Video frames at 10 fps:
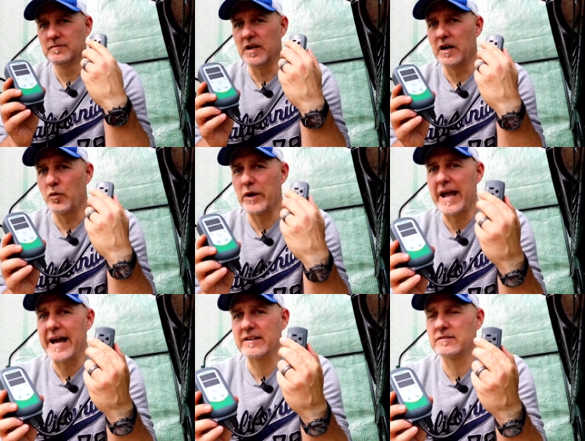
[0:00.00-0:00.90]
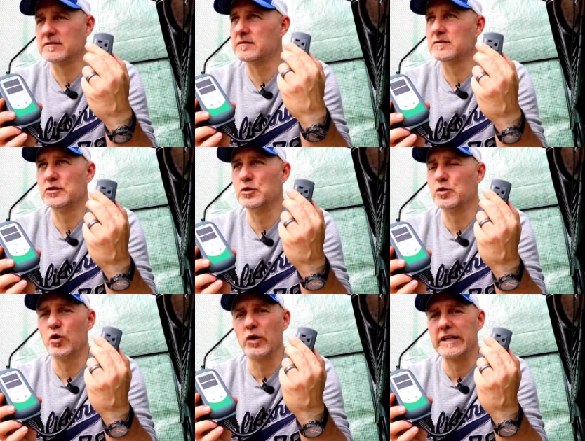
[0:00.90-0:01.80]
Uh, we had two
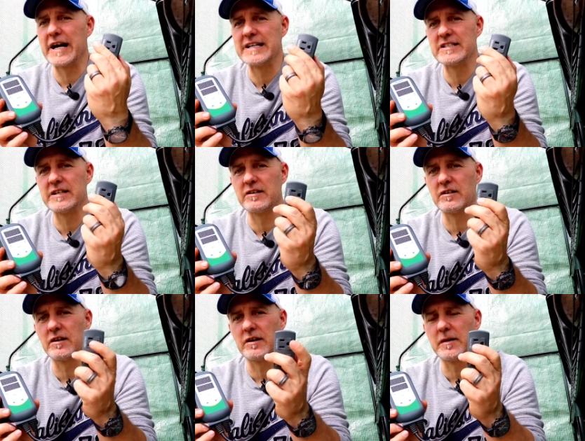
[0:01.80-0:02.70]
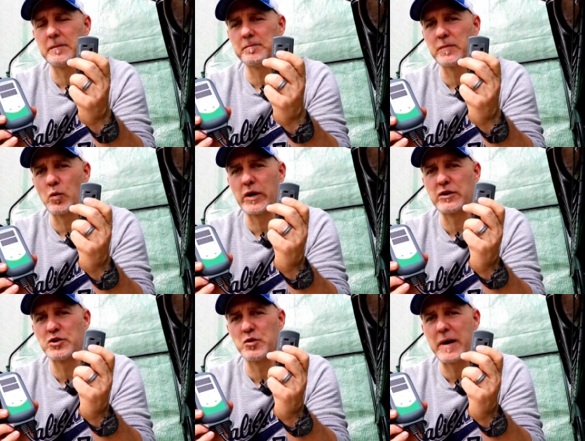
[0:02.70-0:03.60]
cooling nights here um, a week
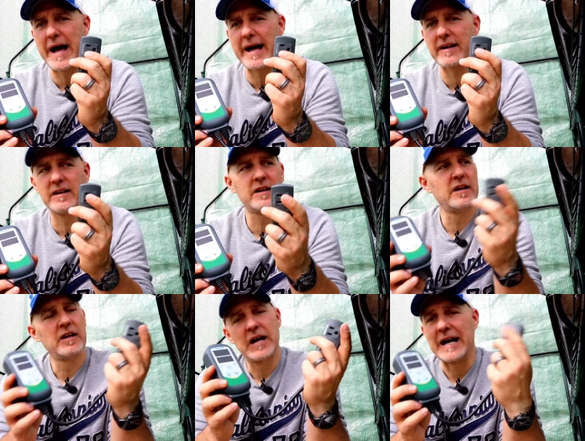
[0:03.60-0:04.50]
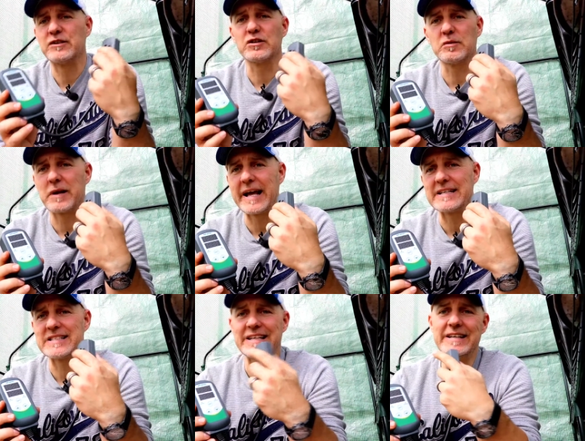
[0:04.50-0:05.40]
or two back. I took the
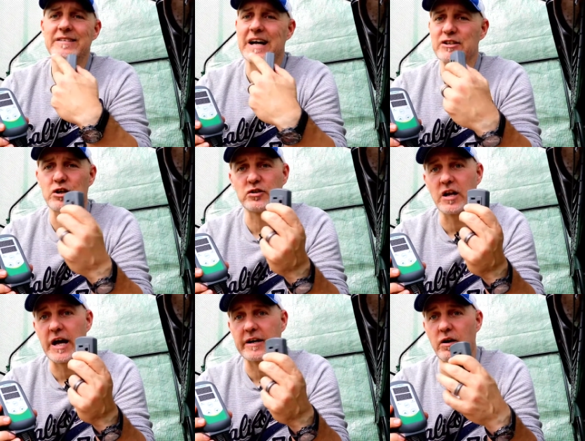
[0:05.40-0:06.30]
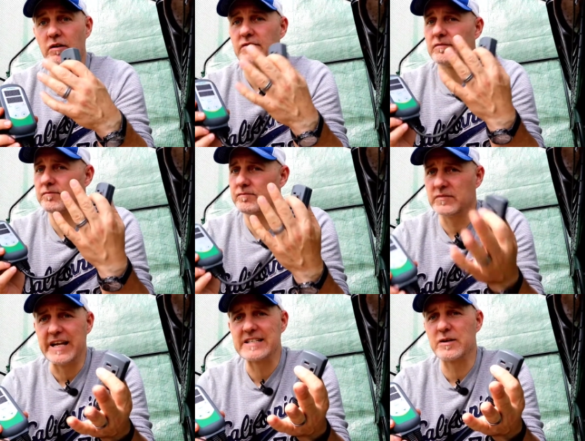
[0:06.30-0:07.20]
plants in, I turned the light off
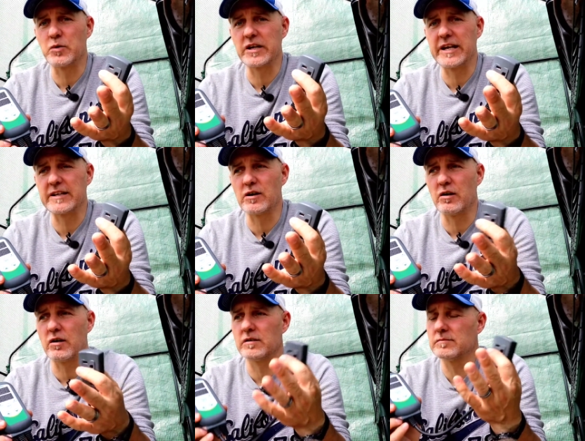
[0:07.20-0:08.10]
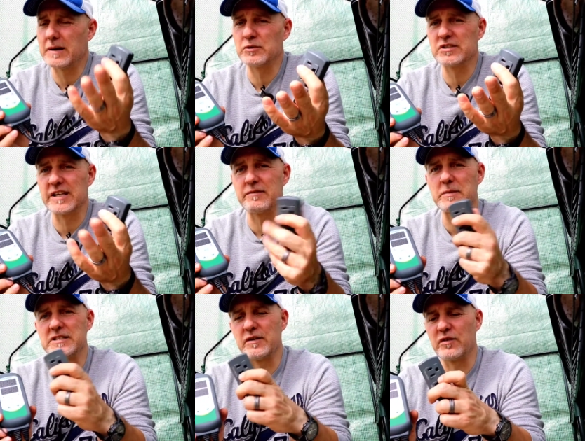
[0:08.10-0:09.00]
Yes, it would have kicked on. I'm just saving
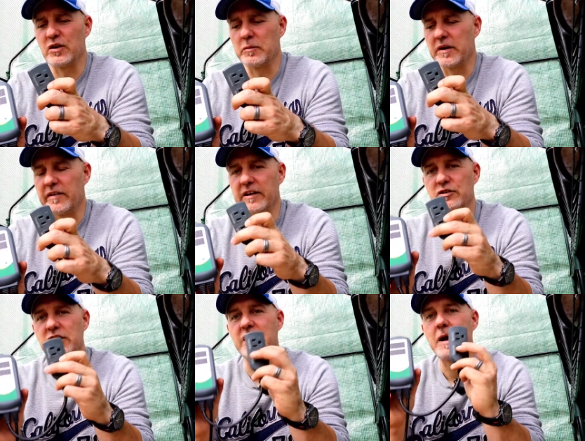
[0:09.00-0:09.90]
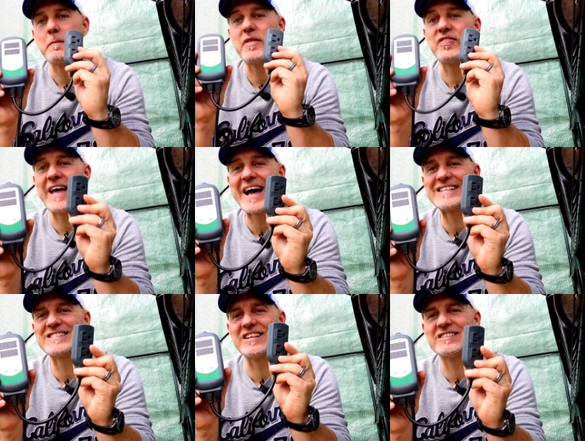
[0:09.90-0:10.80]
myself a little bit of energy. But
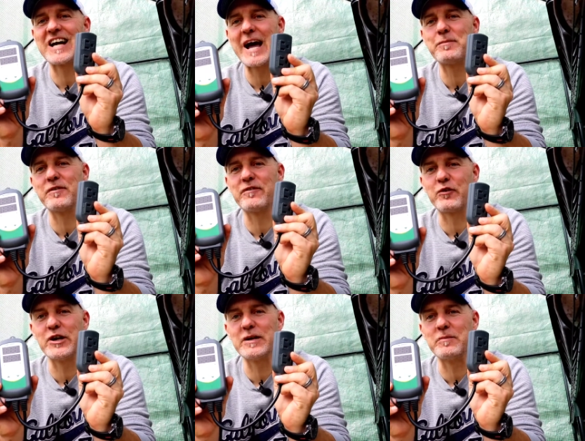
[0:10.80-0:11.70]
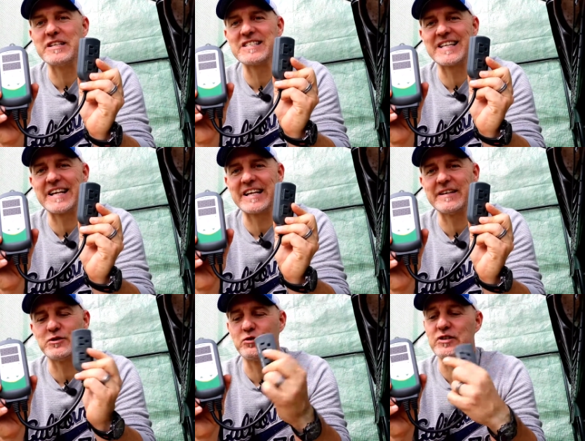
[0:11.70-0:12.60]
that's the type of freedom this thing gives you.